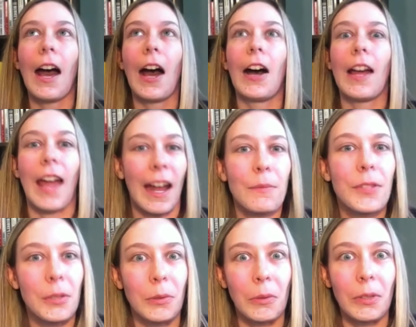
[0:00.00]

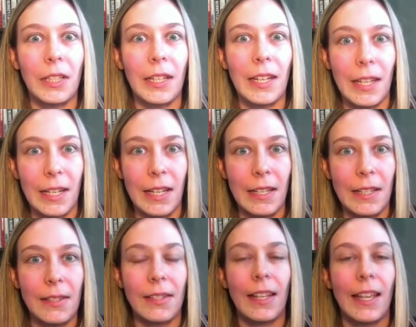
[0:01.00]
Absolutely it
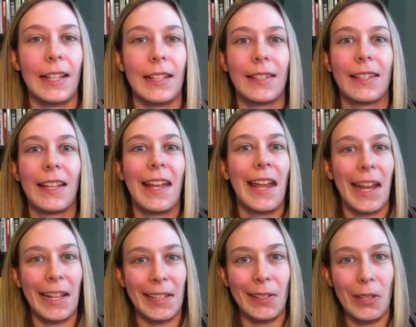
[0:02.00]
is. It's
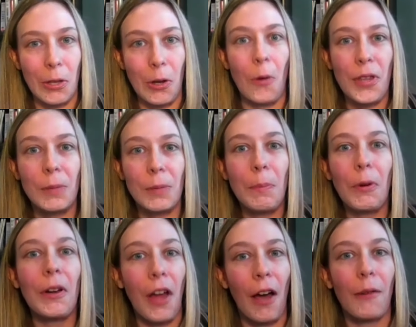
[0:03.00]
it's, you know, these people
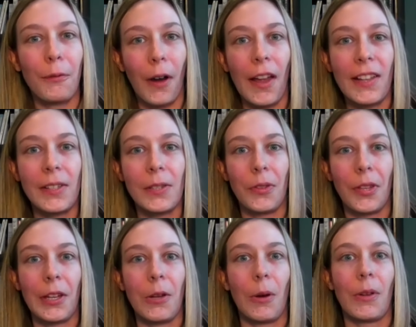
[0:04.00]
are not friends when
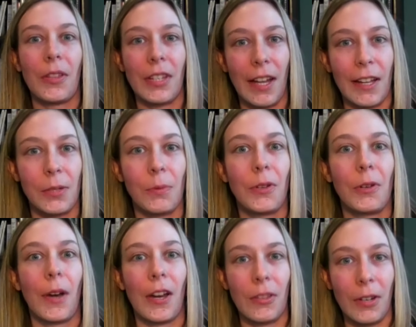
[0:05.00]
they go out on the ice, when they're
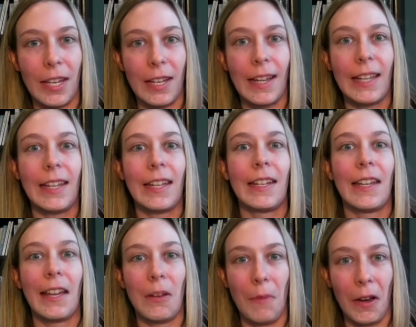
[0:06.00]
wearing their Canadian
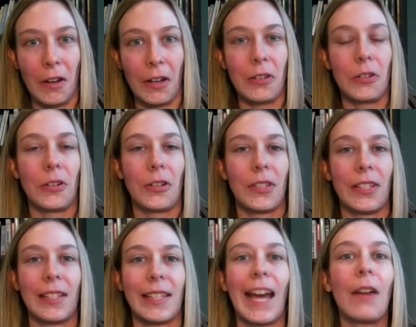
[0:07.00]
and American
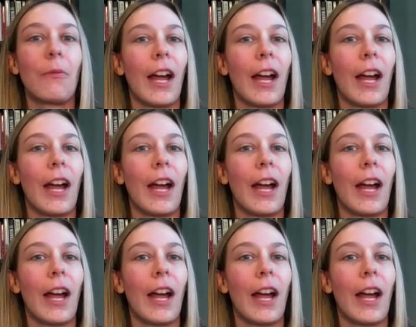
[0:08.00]
jerseys. That